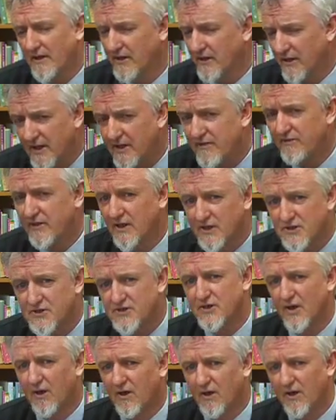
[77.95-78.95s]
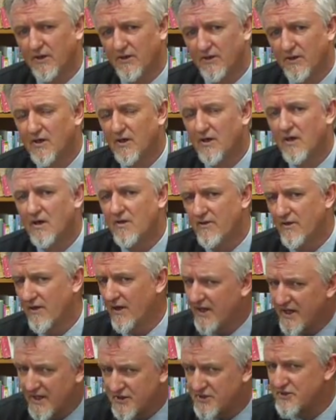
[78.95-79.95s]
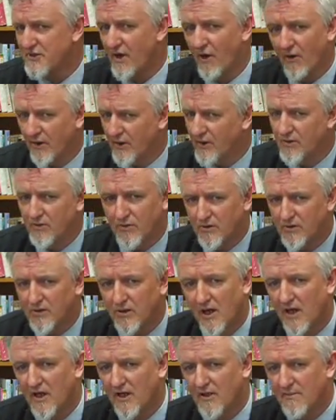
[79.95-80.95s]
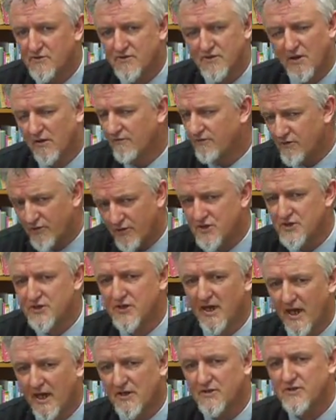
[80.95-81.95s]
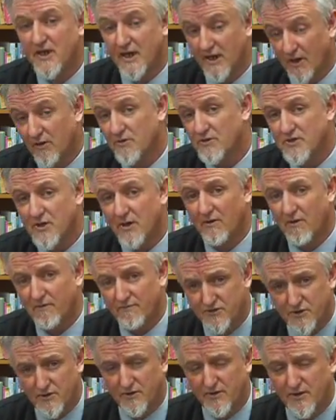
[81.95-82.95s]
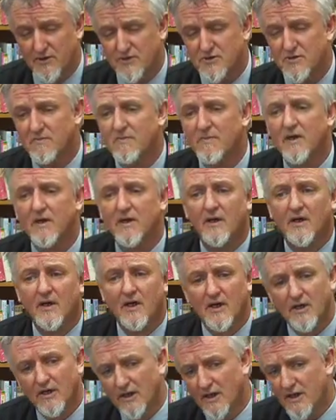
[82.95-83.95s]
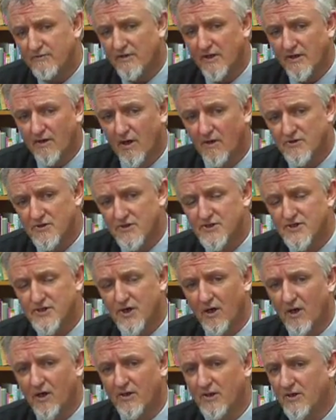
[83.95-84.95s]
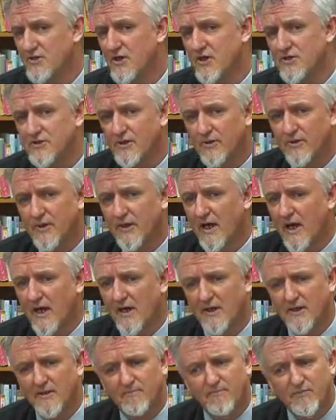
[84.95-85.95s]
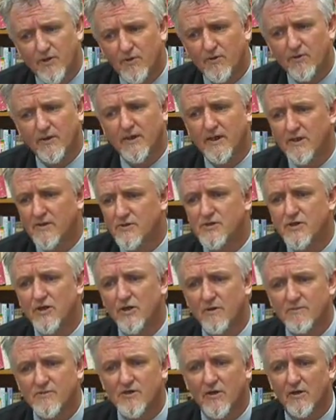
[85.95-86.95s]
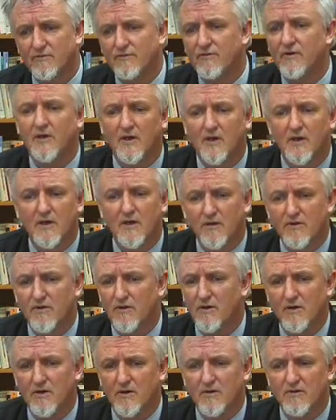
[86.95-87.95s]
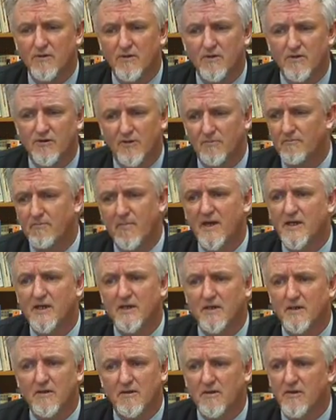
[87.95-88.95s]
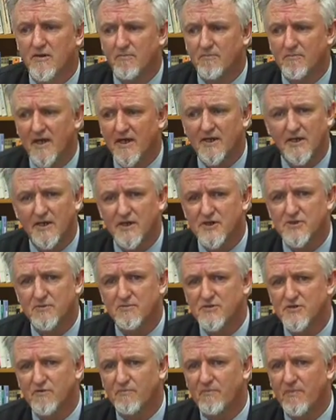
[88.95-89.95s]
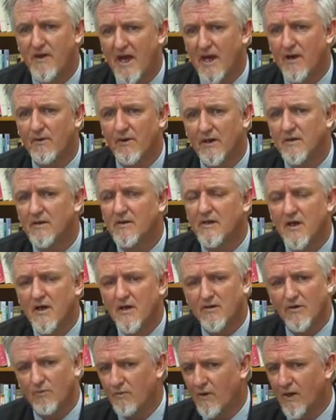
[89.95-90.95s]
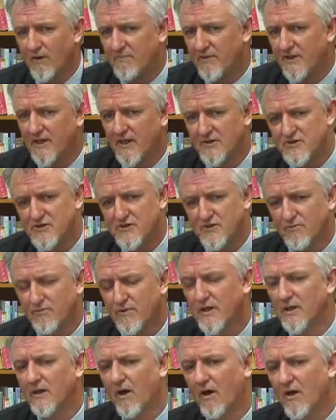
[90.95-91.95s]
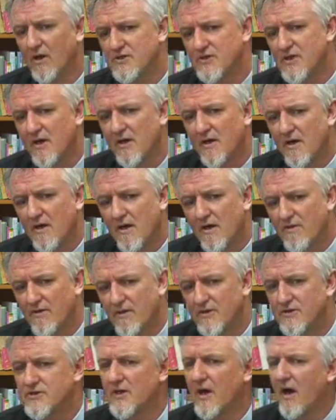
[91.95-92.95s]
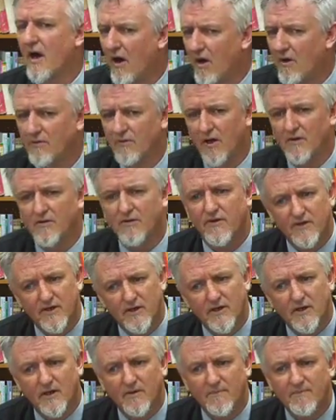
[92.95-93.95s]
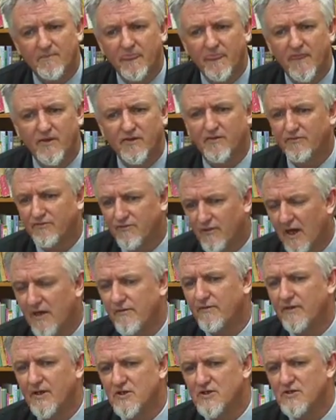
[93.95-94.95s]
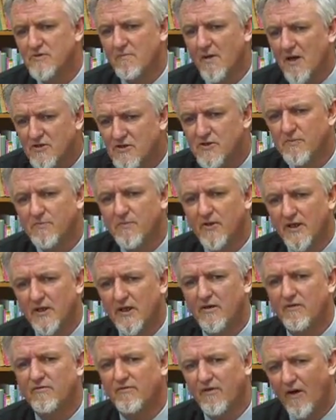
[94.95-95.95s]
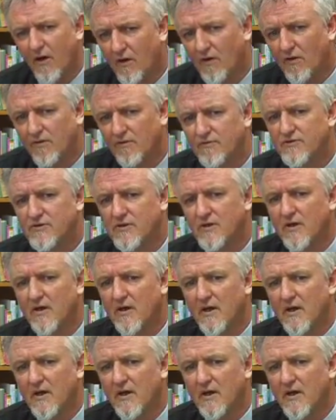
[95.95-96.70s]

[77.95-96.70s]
leaving aside the historical claims of Christianity and also of Judaism, leaving those aside and just looking at it purely in terms of the mechanisms of power, that one begins to realise that, all right, the Flavians must have been involved